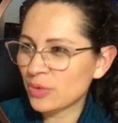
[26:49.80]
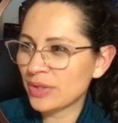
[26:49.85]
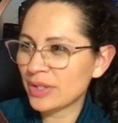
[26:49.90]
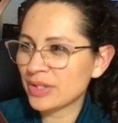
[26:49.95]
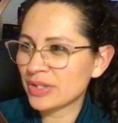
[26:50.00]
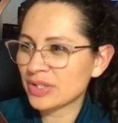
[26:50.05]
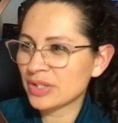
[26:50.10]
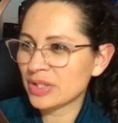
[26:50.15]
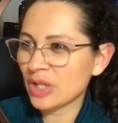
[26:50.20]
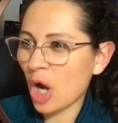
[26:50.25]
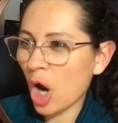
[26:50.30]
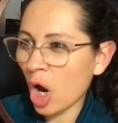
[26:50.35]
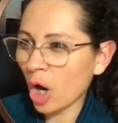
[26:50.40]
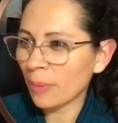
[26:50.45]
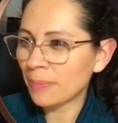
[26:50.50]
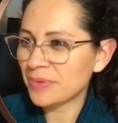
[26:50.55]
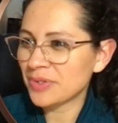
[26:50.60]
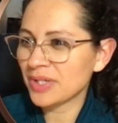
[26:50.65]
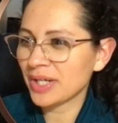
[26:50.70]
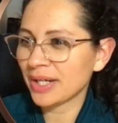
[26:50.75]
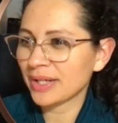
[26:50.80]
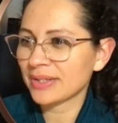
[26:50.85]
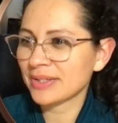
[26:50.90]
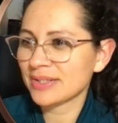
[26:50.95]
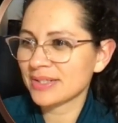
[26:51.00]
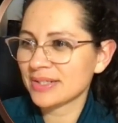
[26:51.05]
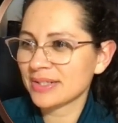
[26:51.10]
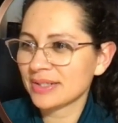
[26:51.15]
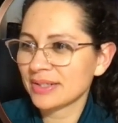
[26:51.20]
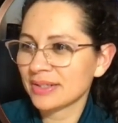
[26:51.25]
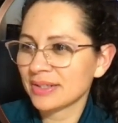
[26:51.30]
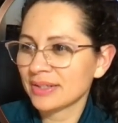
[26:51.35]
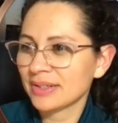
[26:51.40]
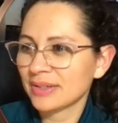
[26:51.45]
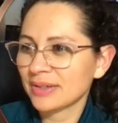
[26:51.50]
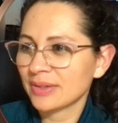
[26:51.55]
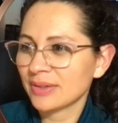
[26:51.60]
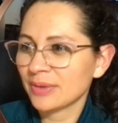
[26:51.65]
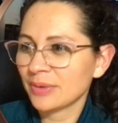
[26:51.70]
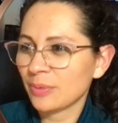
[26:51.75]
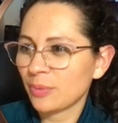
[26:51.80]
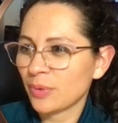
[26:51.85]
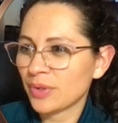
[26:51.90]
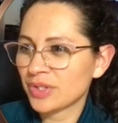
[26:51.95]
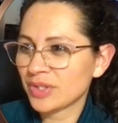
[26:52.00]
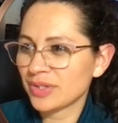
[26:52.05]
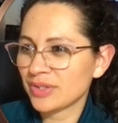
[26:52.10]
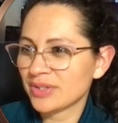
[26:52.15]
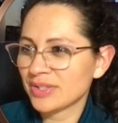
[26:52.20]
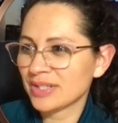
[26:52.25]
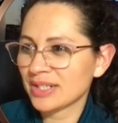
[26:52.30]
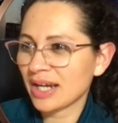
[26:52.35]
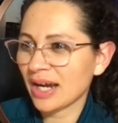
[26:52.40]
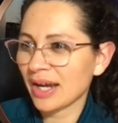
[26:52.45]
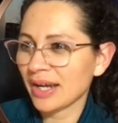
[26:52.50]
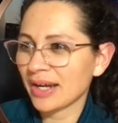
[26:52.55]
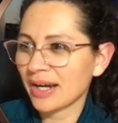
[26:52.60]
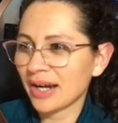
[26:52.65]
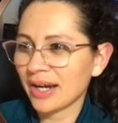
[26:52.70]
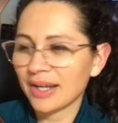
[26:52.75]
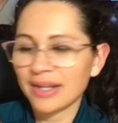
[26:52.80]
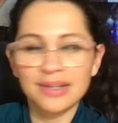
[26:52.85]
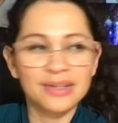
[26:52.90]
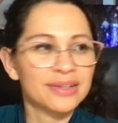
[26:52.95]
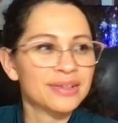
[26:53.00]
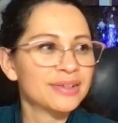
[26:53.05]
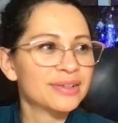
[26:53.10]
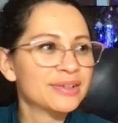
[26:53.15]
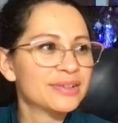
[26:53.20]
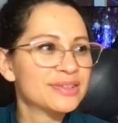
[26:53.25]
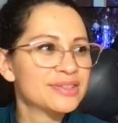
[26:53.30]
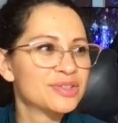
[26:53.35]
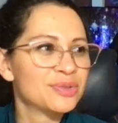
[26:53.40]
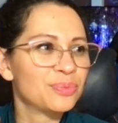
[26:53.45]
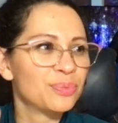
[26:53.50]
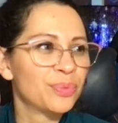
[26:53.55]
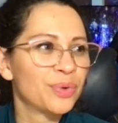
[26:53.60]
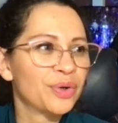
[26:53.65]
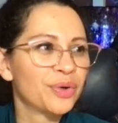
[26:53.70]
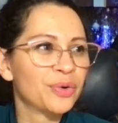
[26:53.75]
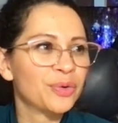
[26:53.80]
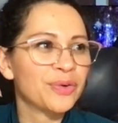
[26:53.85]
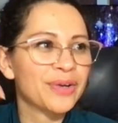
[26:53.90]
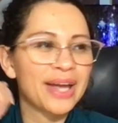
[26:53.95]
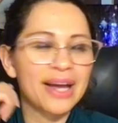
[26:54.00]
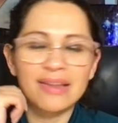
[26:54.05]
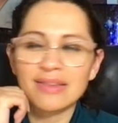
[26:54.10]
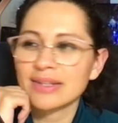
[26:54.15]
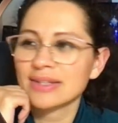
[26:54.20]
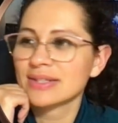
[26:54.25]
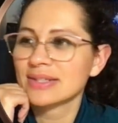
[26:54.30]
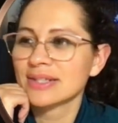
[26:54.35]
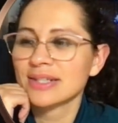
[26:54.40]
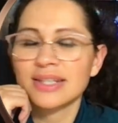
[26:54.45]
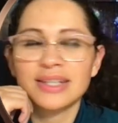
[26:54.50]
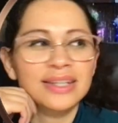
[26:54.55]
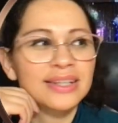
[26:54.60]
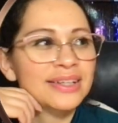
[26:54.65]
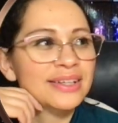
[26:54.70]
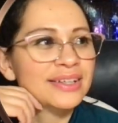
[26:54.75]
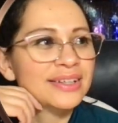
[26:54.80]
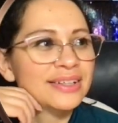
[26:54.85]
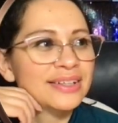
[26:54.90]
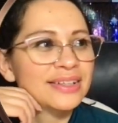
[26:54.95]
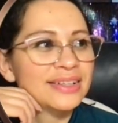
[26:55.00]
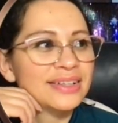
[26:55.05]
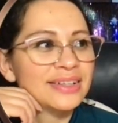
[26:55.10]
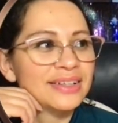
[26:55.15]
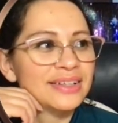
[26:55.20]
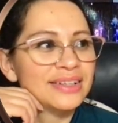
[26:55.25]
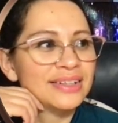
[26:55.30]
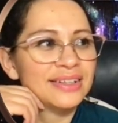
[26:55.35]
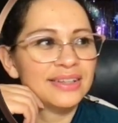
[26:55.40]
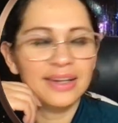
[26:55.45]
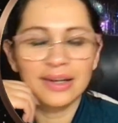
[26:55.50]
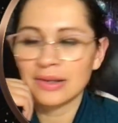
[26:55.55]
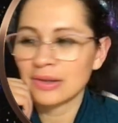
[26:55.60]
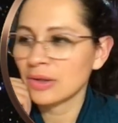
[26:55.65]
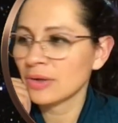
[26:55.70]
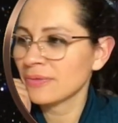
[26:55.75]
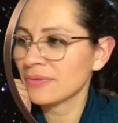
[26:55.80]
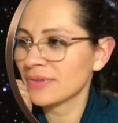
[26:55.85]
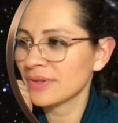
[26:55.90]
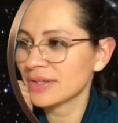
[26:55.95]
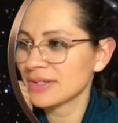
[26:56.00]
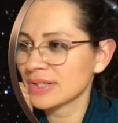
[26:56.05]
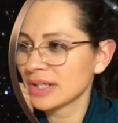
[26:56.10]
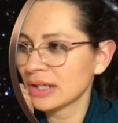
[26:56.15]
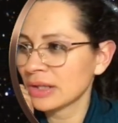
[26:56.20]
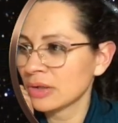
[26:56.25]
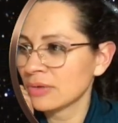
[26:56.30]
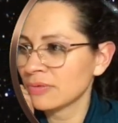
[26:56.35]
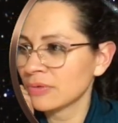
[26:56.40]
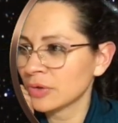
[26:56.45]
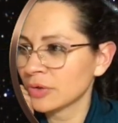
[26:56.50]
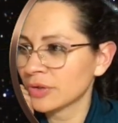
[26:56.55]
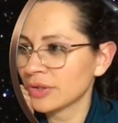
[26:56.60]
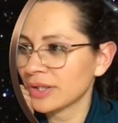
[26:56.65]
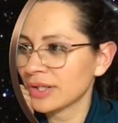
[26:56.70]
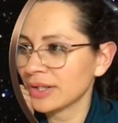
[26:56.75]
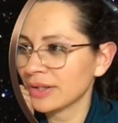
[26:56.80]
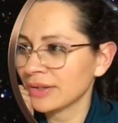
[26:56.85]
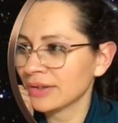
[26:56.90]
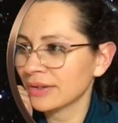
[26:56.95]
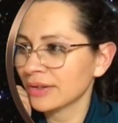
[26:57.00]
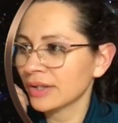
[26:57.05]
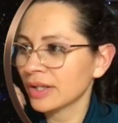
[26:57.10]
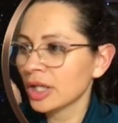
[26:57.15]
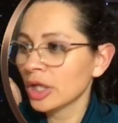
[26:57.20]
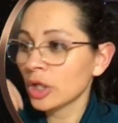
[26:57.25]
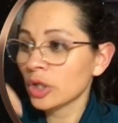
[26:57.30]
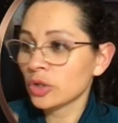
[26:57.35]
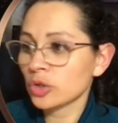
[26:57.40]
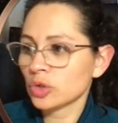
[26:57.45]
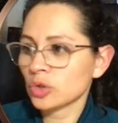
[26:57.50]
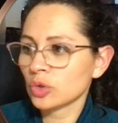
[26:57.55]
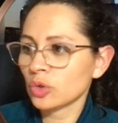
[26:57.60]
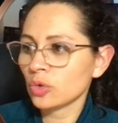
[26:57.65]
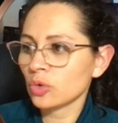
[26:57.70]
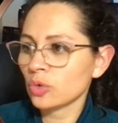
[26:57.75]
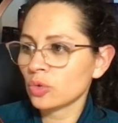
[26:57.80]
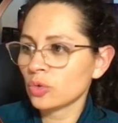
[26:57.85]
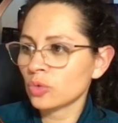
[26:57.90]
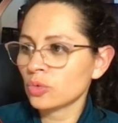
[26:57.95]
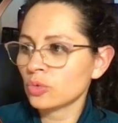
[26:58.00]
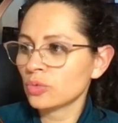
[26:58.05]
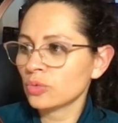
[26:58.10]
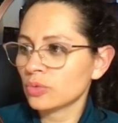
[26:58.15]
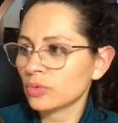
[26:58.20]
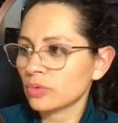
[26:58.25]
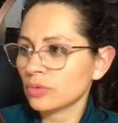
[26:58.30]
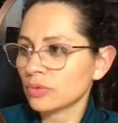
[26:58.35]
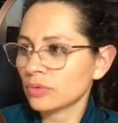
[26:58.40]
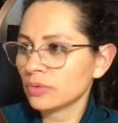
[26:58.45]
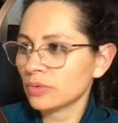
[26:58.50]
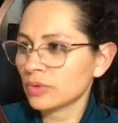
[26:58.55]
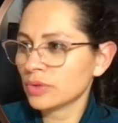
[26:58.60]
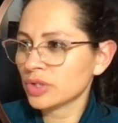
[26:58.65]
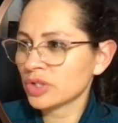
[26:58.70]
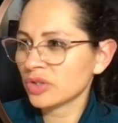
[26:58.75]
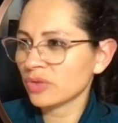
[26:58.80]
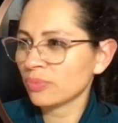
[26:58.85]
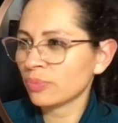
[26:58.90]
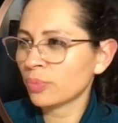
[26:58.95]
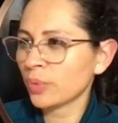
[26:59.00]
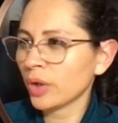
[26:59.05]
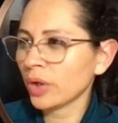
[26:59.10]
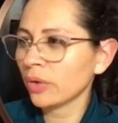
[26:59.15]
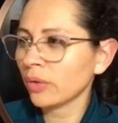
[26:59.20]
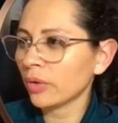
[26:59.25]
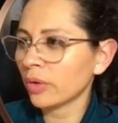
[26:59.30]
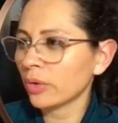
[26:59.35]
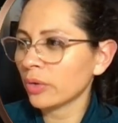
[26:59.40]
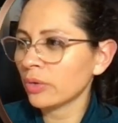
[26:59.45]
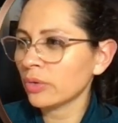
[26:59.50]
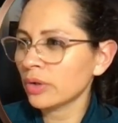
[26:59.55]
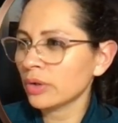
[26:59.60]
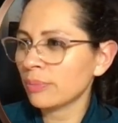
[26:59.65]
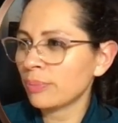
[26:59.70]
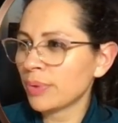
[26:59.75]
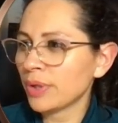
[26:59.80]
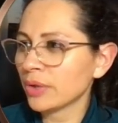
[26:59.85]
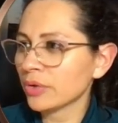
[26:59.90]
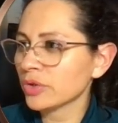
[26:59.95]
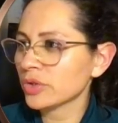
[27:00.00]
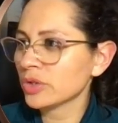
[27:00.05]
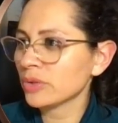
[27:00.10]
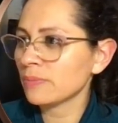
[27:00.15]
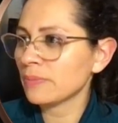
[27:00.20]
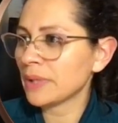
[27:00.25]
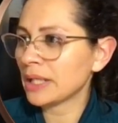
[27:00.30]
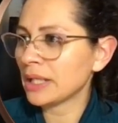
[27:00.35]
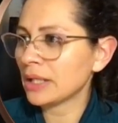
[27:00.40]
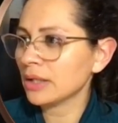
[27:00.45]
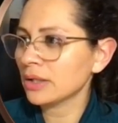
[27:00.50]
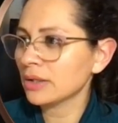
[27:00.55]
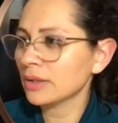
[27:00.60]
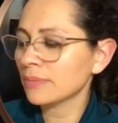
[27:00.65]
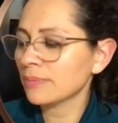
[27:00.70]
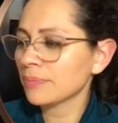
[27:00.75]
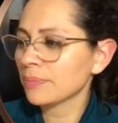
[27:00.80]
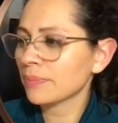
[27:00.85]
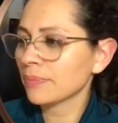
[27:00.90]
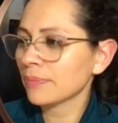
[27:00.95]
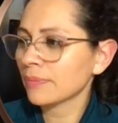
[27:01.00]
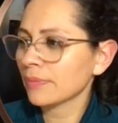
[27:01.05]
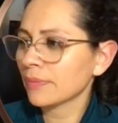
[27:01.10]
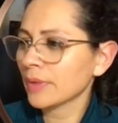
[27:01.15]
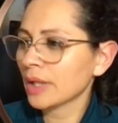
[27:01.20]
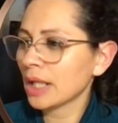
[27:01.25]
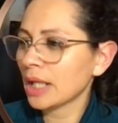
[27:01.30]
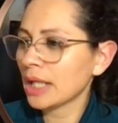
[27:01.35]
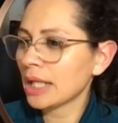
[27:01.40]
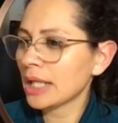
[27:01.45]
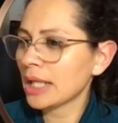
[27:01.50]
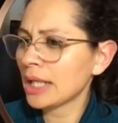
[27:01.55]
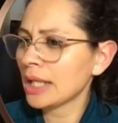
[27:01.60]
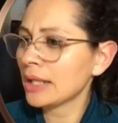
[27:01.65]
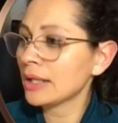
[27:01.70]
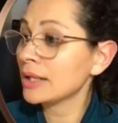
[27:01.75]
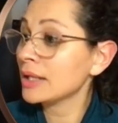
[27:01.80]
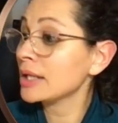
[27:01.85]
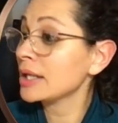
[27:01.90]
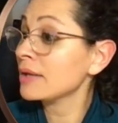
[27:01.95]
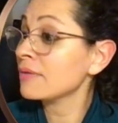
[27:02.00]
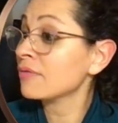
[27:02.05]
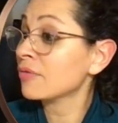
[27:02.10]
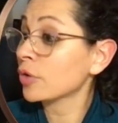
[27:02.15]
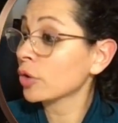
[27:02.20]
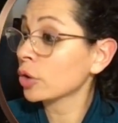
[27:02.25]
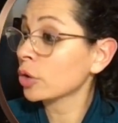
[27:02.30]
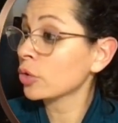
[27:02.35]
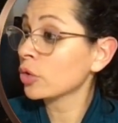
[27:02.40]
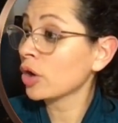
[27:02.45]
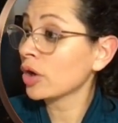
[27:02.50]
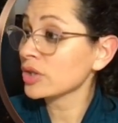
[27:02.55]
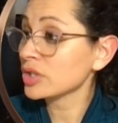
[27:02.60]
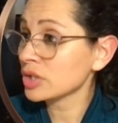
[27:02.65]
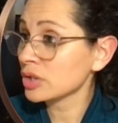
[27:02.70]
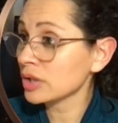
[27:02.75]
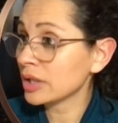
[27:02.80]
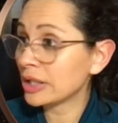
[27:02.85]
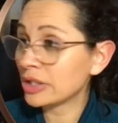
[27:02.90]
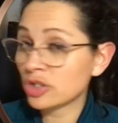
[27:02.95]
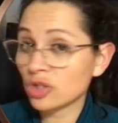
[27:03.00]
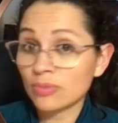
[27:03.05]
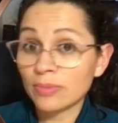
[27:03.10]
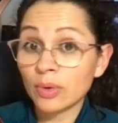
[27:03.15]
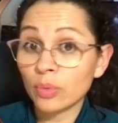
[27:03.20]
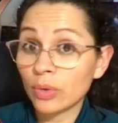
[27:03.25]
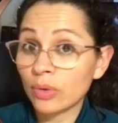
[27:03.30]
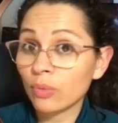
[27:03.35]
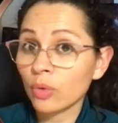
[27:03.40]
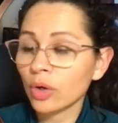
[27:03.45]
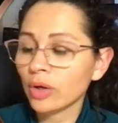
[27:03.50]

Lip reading: these objects, which is Sky Guide. Sombrero Galaxy. I love this. I love learning. So Sombrero appears to be in the Virgo constellation, but we